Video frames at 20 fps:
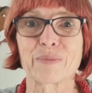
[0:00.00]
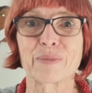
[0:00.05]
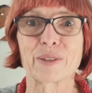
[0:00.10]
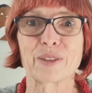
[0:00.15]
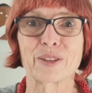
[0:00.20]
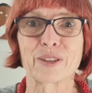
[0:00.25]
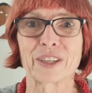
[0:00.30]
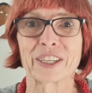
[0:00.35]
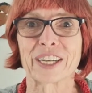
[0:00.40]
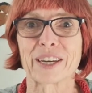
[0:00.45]
be
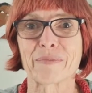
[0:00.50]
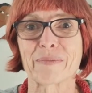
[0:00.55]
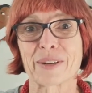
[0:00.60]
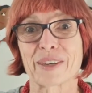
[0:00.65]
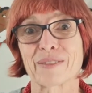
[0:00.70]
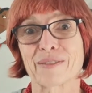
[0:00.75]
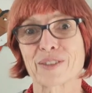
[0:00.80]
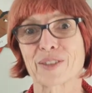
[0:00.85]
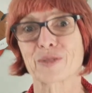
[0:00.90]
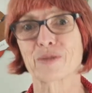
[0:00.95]
doing a
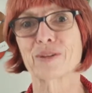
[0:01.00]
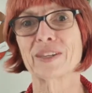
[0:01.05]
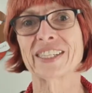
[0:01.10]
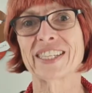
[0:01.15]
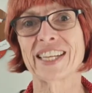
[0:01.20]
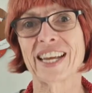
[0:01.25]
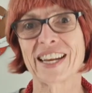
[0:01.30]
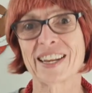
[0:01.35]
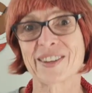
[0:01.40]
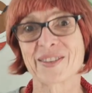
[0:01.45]
bit of
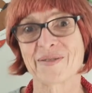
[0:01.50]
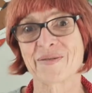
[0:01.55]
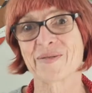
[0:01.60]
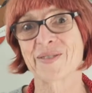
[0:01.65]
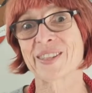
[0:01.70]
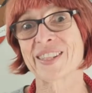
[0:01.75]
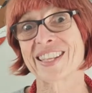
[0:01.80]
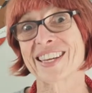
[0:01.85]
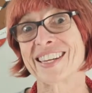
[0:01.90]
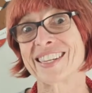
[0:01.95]
storytelling
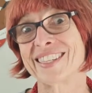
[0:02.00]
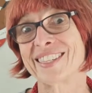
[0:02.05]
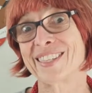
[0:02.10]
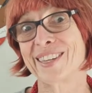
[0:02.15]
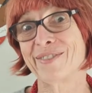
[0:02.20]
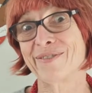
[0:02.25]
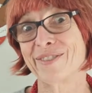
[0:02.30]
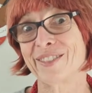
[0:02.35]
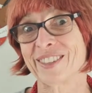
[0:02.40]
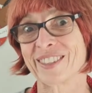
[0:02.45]
with a
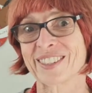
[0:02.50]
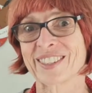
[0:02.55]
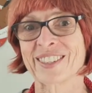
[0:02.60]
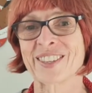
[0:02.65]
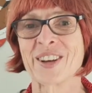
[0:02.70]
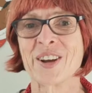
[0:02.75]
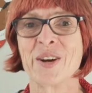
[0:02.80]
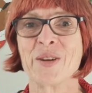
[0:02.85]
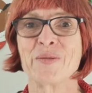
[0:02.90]
difference.